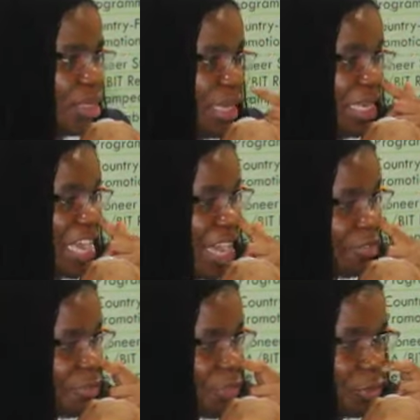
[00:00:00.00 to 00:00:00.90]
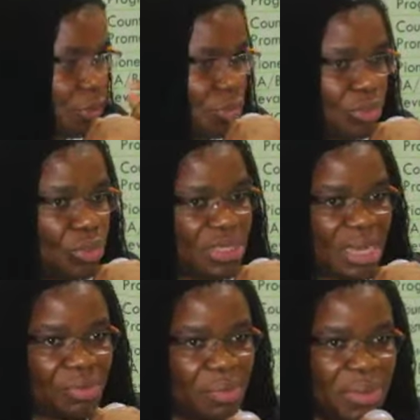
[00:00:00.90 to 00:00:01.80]
In our view, those
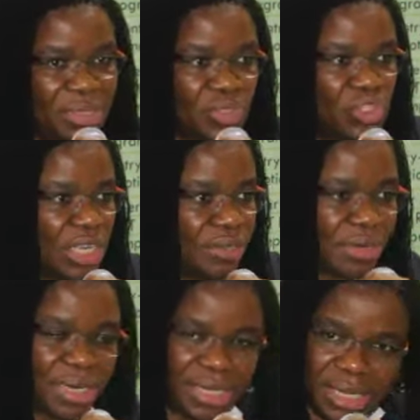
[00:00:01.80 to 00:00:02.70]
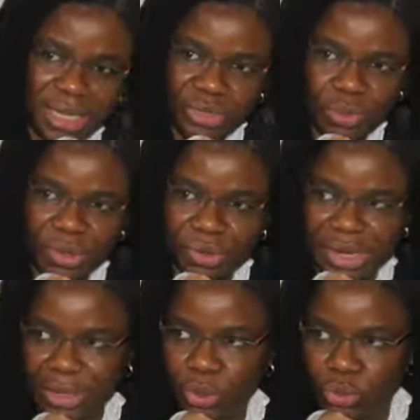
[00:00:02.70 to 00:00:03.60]
agreements generally need to be
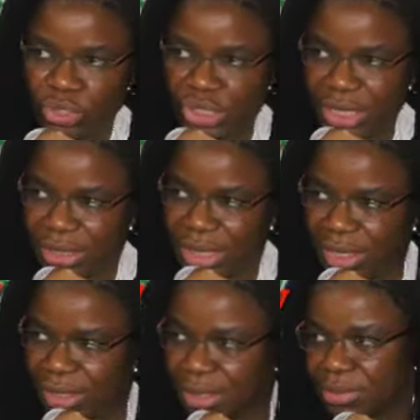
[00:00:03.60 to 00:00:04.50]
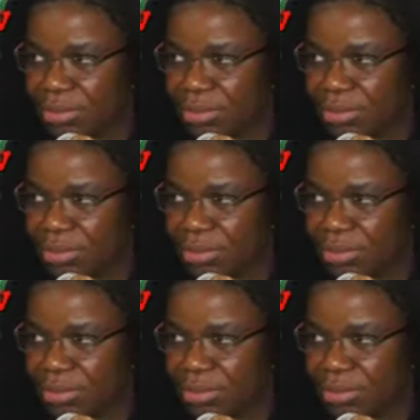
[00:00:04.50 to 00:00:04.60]
renegotiated